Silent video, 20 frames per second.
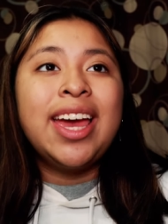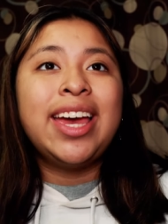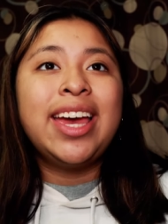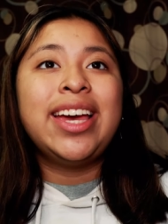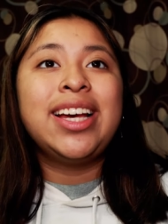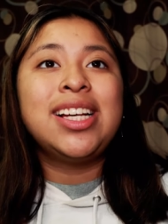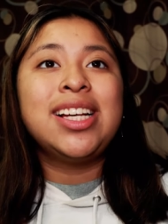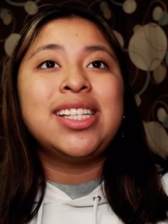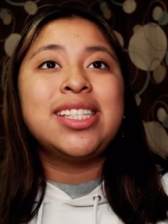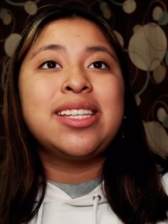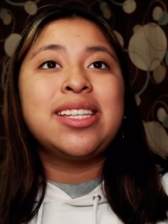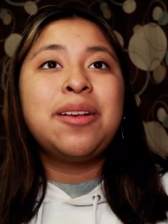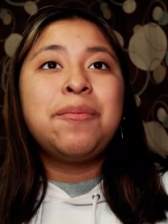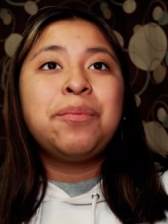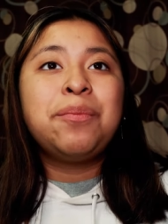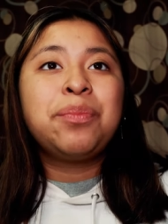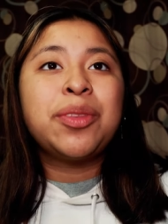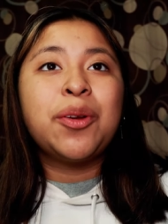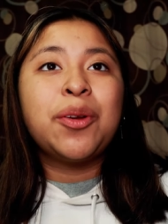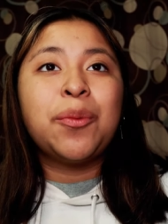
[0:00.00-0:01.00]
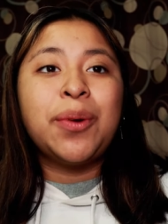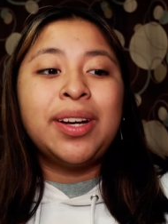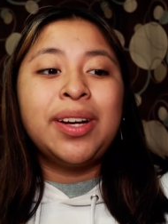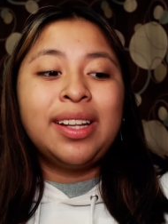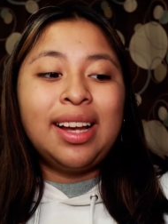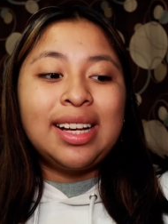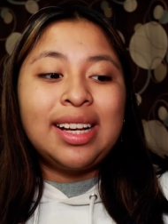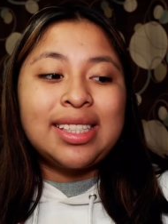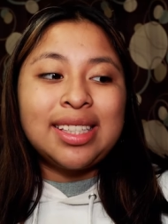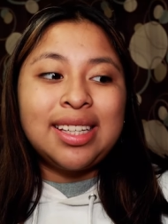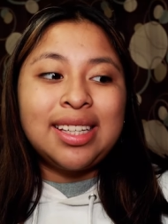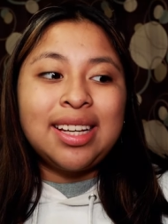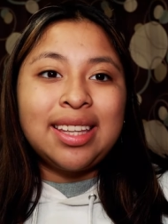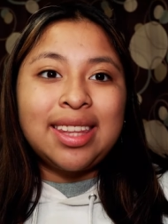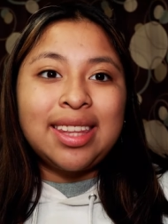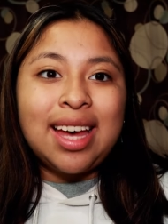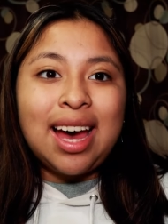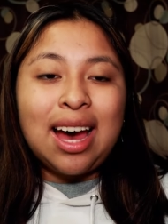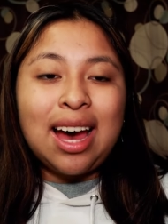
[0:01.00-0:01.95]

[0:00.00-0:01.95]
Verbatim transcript: is realizing